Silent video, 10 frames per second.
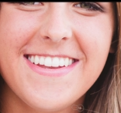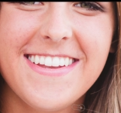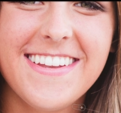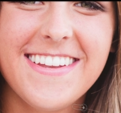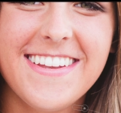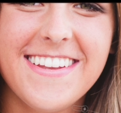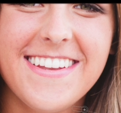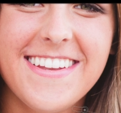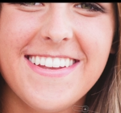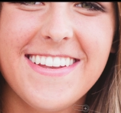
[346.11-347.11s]

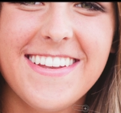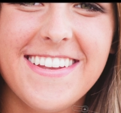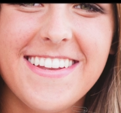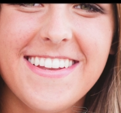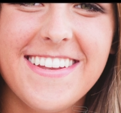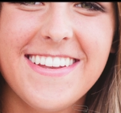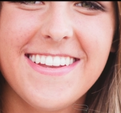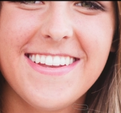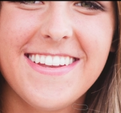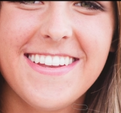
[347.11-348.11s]

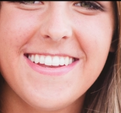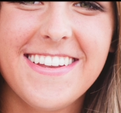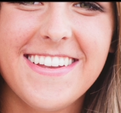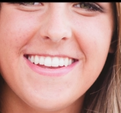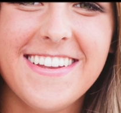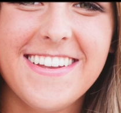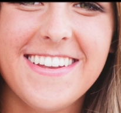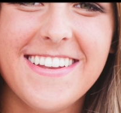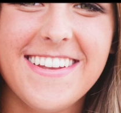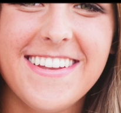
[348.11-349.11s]

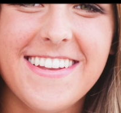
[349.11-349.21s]
(silence)